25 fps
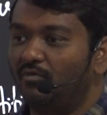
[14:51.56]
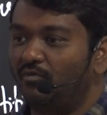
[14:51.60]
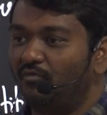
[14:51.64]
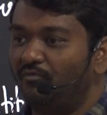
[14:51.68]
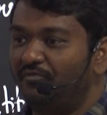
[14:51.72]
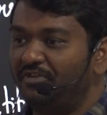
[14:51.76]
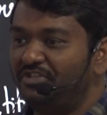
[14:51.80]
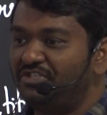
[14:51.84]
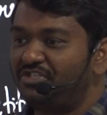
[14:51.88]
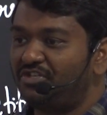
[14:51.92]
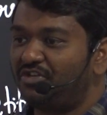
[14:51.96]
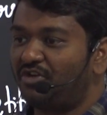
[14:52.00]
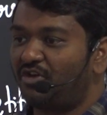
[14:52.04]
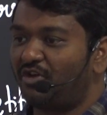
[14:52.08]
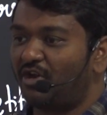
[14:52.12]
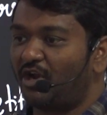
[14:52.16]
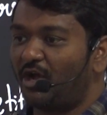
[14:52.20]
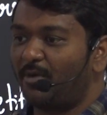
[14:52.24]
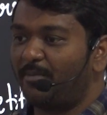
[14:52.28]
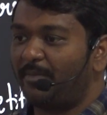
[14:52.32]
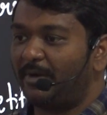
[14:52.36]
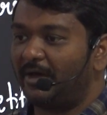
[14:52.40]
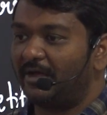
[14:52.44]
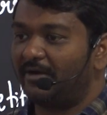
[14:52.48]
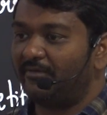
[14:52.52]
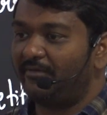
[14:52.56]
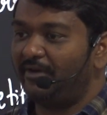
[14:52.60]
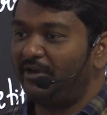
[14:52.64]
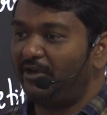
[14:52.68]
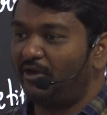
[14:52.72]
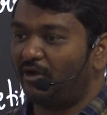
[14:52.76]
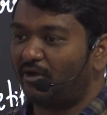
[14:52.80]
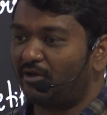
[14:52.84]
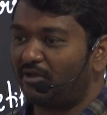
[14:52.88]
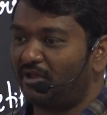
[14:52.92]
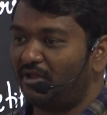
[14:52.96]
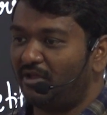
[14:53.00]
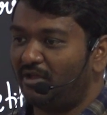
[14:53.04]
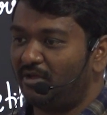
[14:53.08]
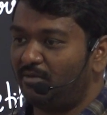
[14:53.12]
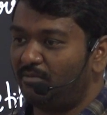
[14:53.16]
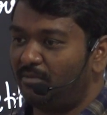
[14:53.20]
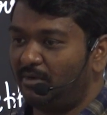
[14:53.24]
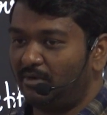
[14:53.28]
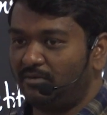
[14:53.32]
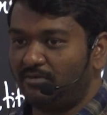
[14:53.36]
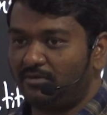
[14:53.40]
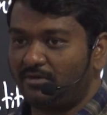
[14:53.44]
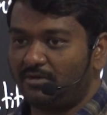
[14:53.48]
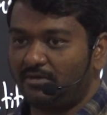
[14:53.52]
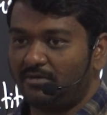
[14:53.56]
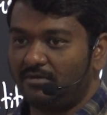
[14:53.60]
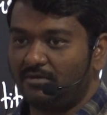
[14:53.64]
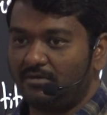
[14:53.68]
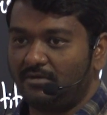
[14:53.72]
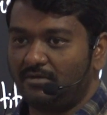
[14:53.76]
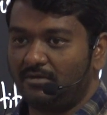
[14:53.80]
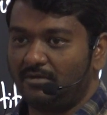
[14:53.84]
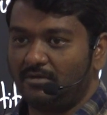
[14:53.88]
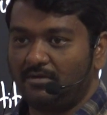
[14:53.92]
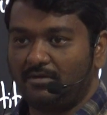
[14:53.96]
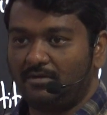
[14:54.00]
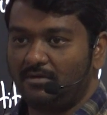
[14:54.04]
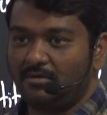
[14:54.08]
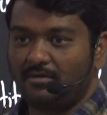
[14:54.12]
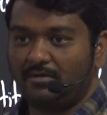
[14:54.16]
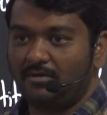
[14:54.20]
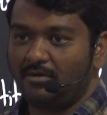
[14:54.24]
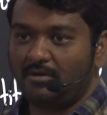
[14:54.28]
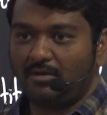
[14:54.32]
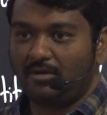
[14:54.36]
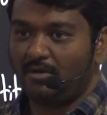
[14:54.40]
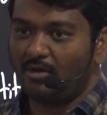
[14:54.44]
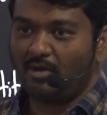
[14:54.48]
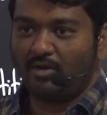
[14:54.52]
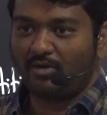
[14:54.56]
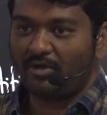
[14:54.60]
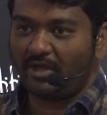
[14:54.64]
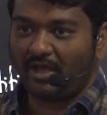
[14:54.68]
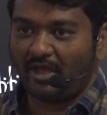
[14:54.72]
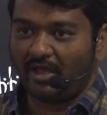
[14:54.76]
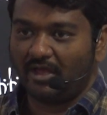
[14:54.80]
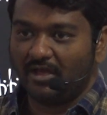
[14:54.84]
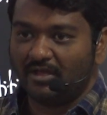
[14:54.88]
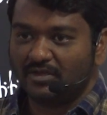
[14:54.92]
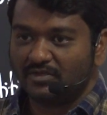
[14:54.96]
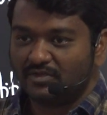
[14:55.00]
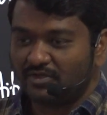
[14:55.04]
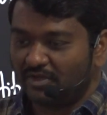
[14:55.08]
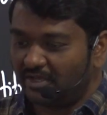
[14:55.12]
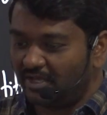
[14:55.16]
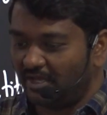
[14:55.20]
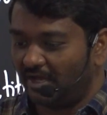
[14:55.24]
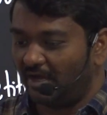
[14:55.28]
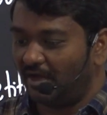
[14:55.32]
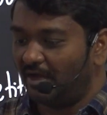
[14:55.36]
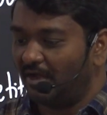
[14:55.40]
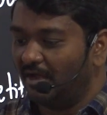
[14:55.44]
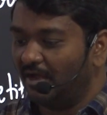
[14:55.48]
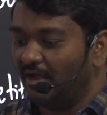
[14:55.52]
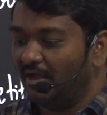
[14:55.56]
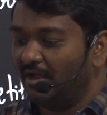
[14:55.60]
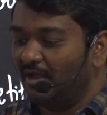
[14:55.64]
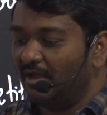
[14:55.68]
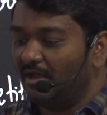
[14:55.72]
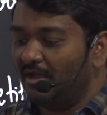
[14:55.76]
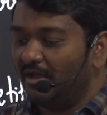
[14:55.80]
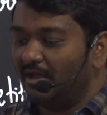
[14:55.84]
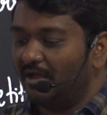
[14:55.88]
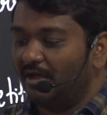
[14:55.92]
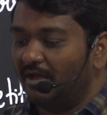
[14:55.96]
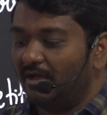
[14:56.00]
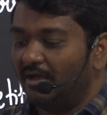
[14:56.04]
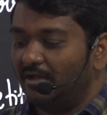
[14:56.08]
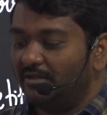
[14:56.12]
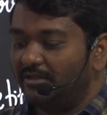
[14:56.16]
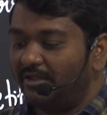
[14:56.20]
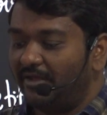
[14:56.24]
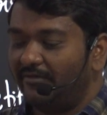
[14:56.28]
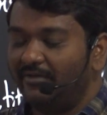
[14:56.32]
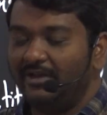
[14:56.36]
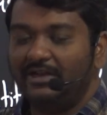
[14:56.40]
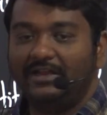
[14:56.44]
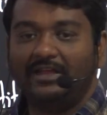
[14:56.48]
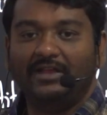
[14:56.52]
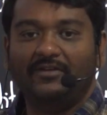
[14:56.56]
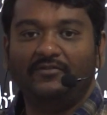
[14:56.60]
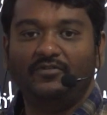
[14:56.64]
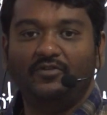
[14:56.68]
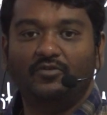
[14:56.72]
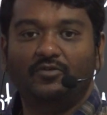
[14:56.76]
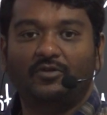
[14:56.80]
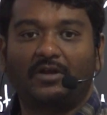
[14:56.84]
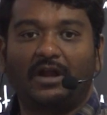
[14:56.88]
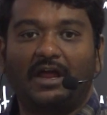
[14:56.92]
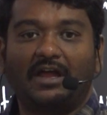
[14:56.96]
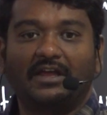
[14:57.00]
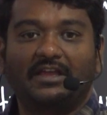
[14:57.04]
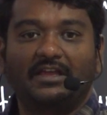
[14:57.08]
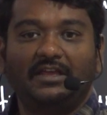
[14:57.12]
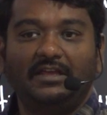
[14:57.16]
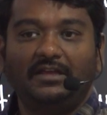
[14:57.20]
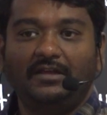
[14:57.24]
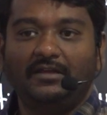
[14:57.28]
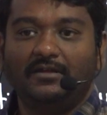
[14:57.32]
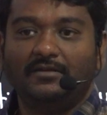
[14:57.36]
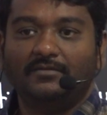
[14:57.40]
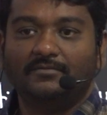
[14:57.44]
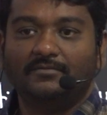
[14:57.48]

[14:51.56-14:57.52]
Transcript: Which crop are we talking about? Okay, so here they will give you ragi,